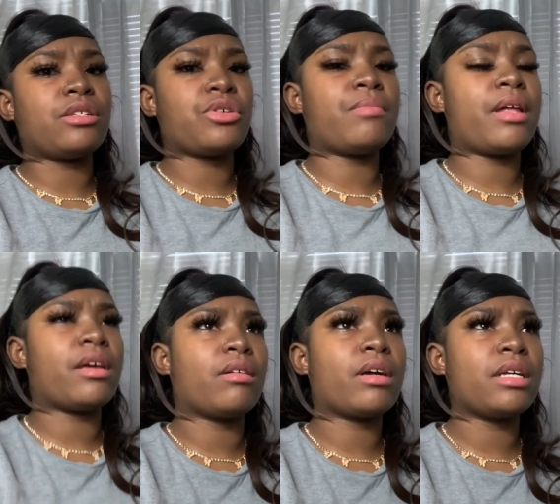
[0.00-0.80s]
So I'm
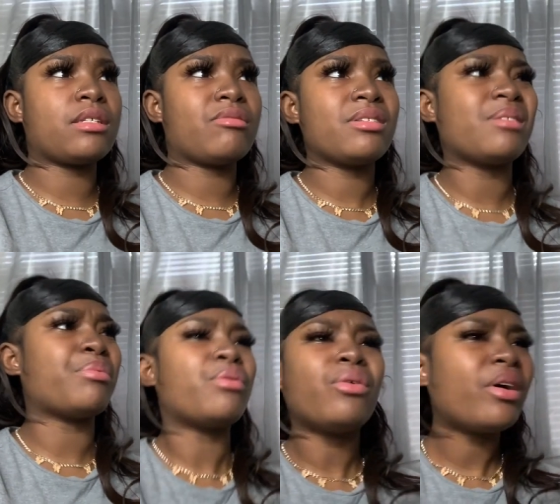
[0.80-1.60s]
like, okay, so what's the
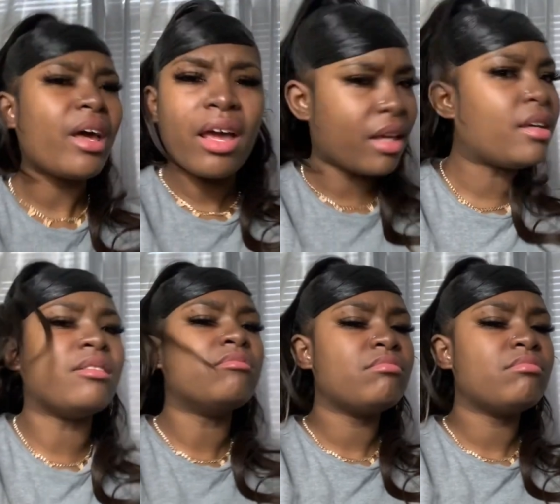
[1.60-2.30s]
point?